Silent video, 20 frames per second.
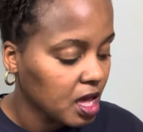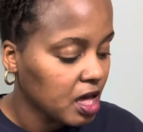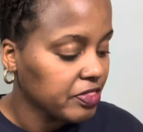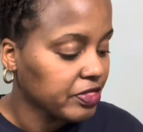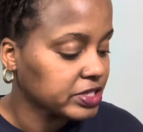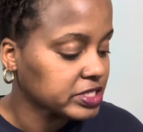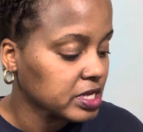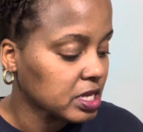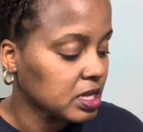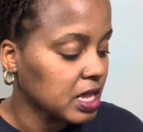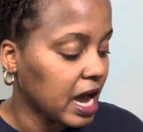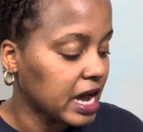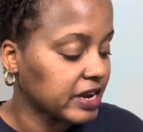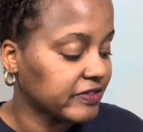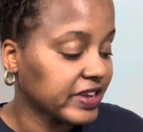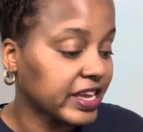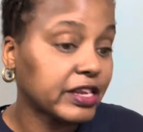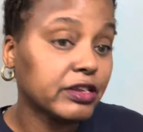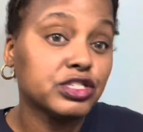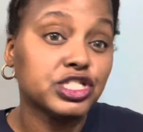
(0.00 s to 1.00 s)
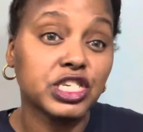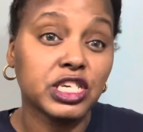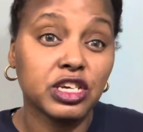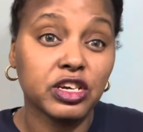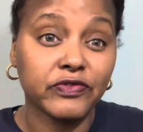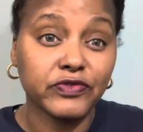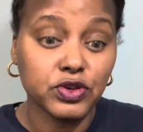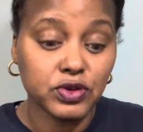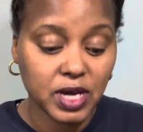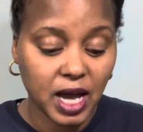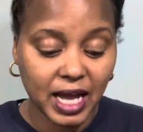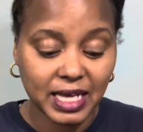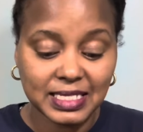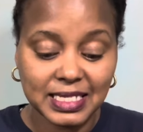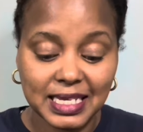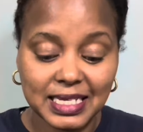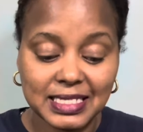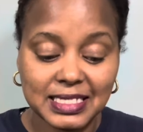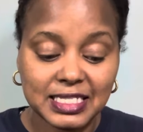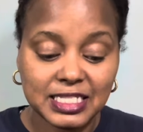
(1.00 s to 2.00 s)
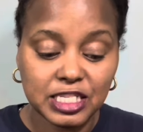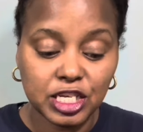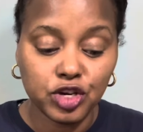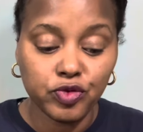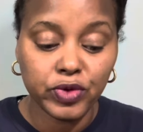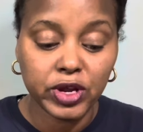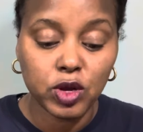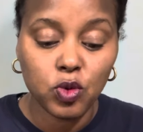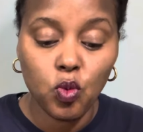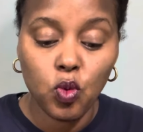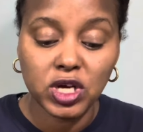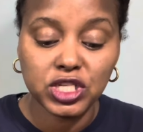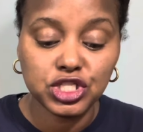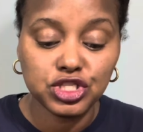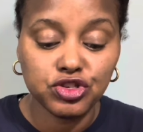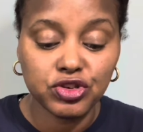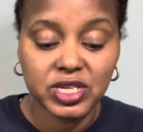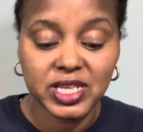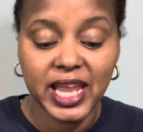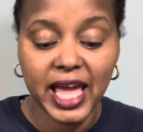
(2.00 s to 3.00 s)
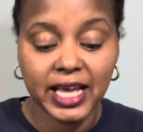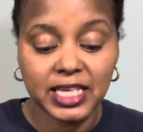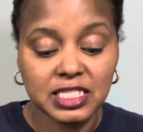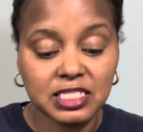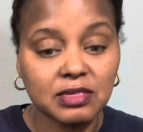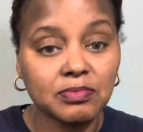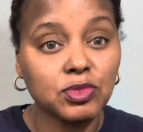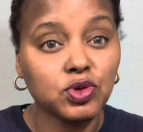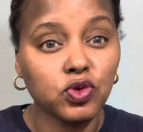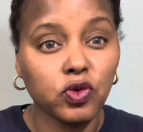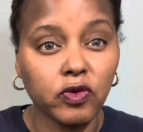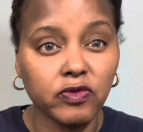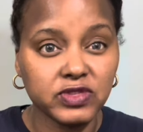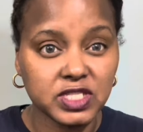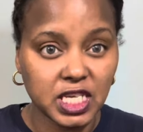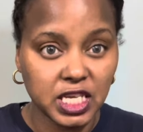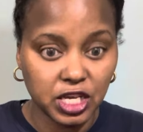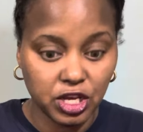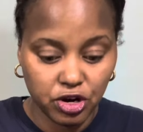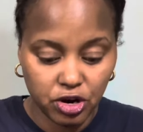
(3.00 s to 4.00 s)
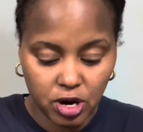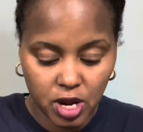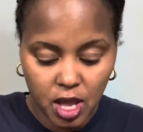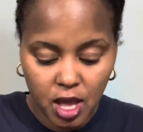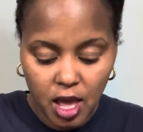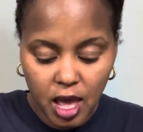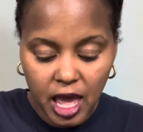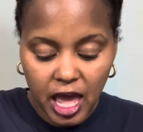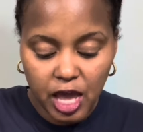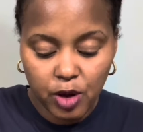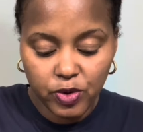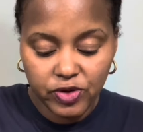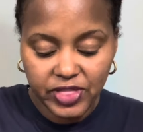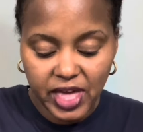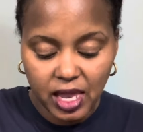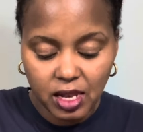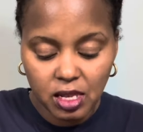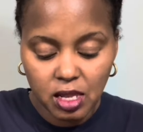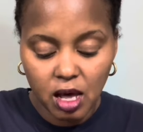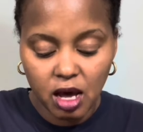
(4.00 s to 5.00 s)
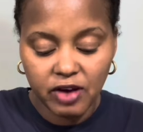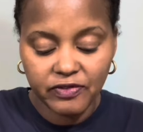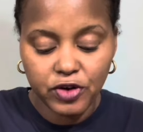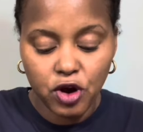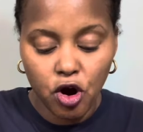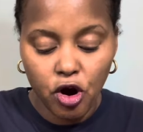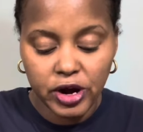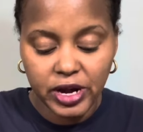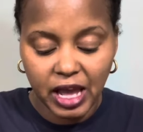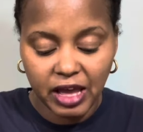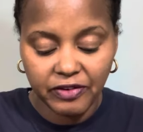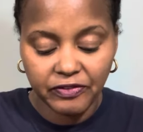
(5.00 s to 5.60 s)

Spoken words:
There's a lot of energy here of you guys considering what's your next moves here. And with that love card, I